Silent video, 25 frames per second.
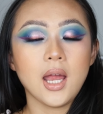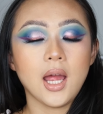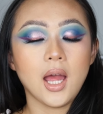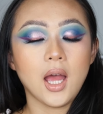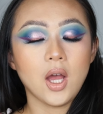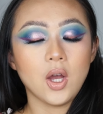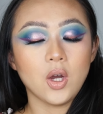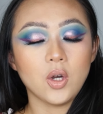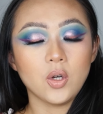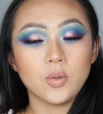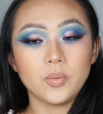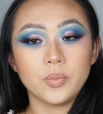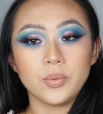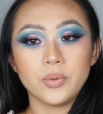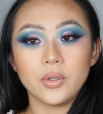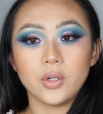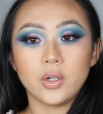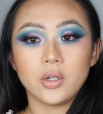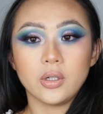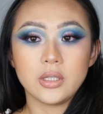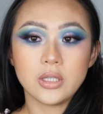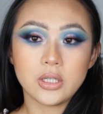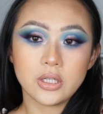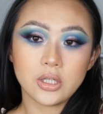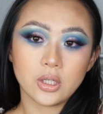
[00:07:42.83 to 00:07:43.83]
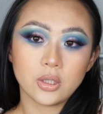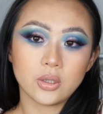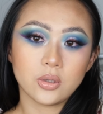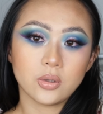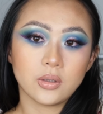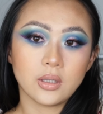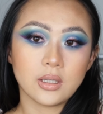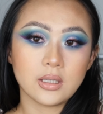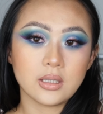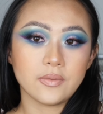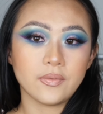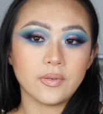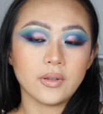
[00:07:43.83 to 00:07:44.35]
I hope you all enjoyed
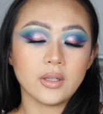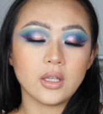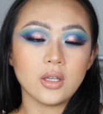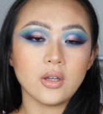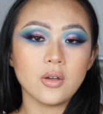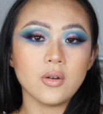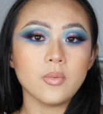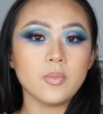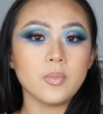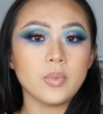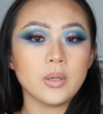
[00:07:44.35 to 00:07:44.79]
today's video.